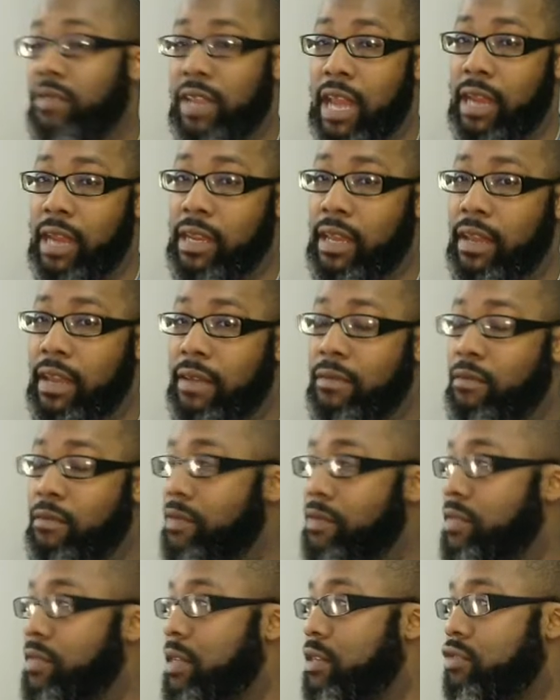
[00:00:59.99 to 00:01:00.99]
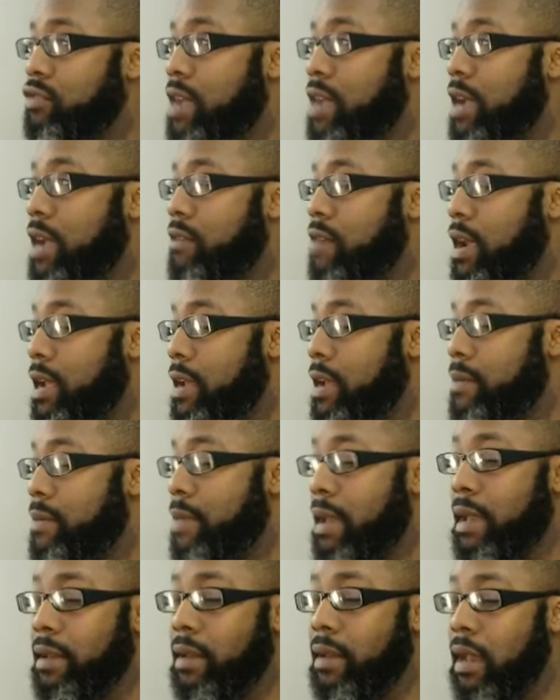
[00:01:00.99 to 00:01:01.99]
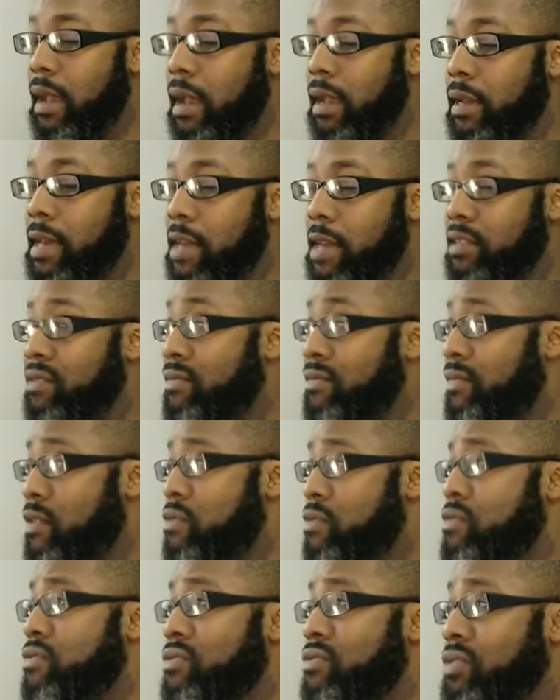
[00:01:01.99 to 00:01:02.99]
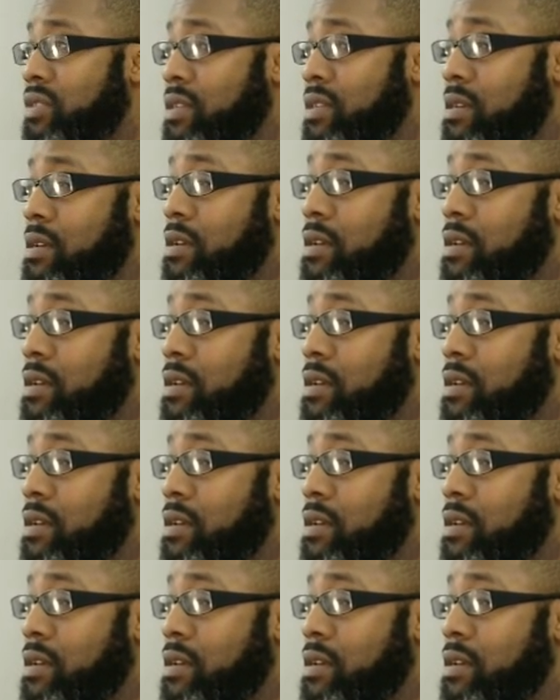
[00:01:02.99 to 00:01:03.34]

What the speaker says: that I did with this track right here, man. I got some vocals,